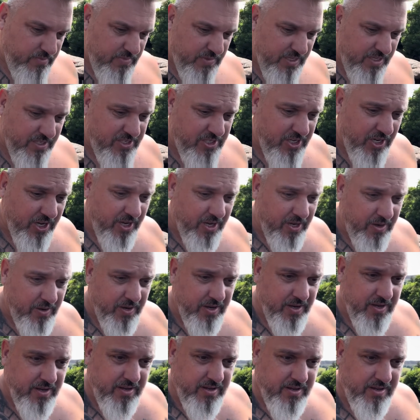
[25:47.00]
So
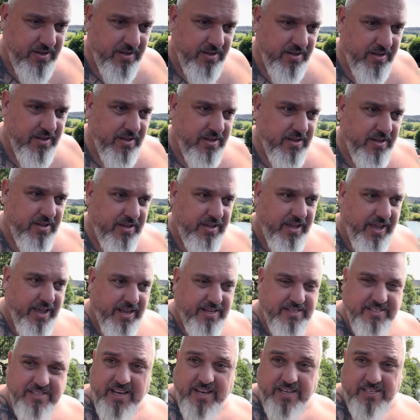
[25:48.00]
yeah,
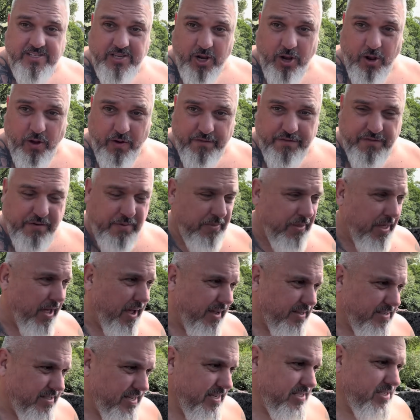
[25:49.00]
it takes a lot from
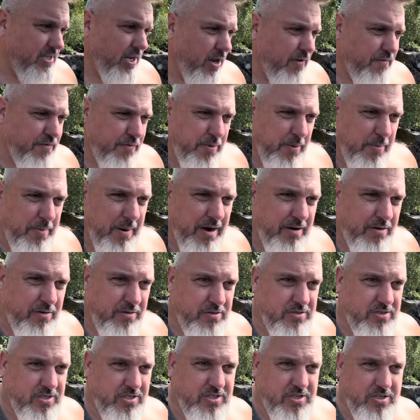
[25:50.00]
that. It takes a lot from the
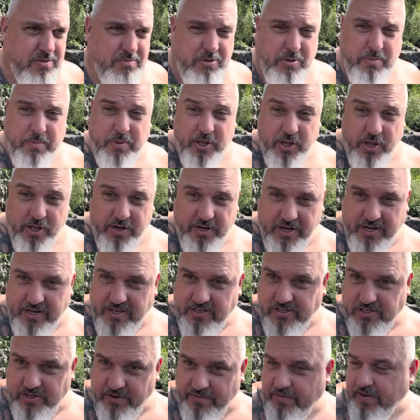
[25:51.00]
barrels and the burning and
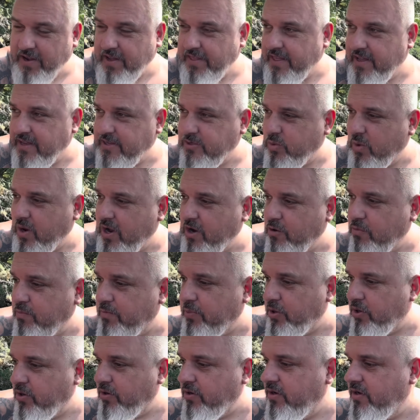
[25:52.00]
stuff like that as well,
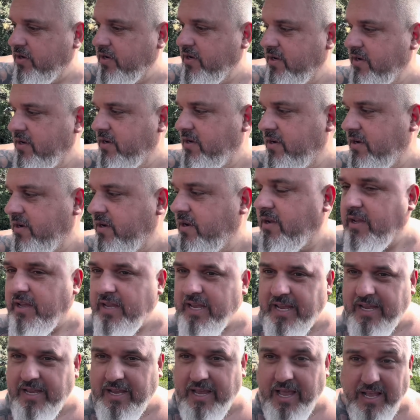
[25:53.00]
but
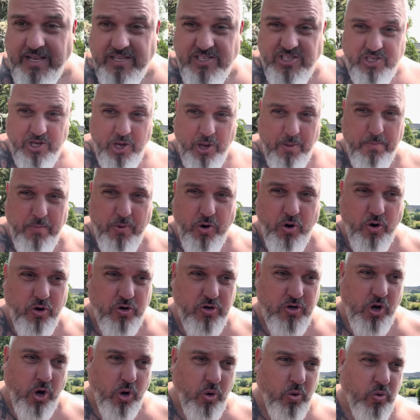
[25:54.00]
it gets a more
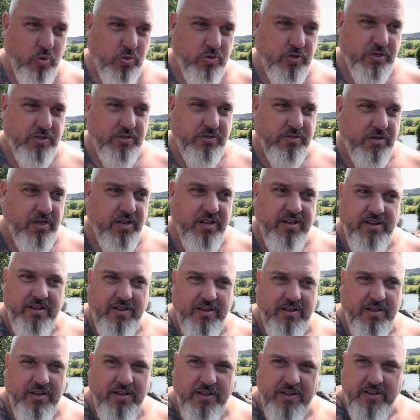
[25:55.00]
golden,
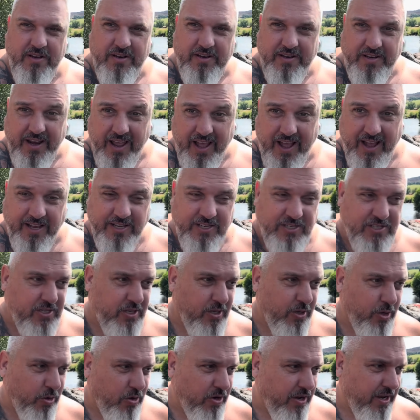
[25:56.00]
nice
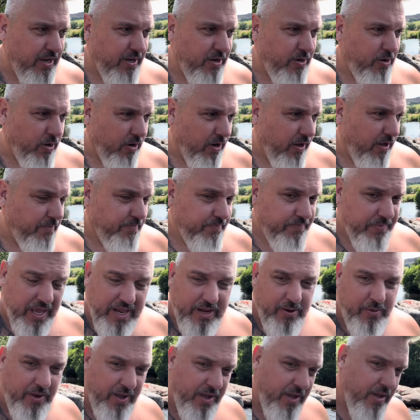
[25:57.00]
looking colour.
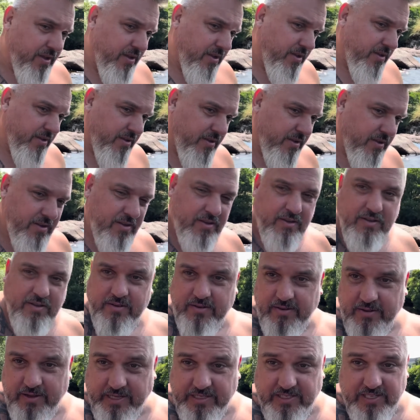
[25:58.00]
Anyway,
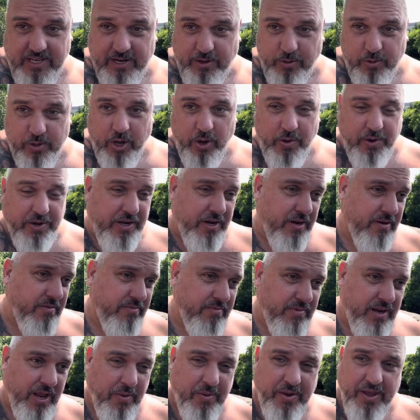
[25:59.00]
I said I'll go in and
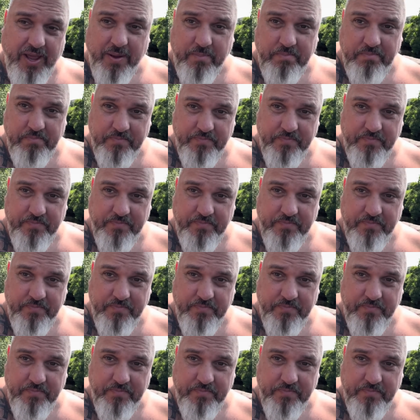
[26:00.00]
now I am.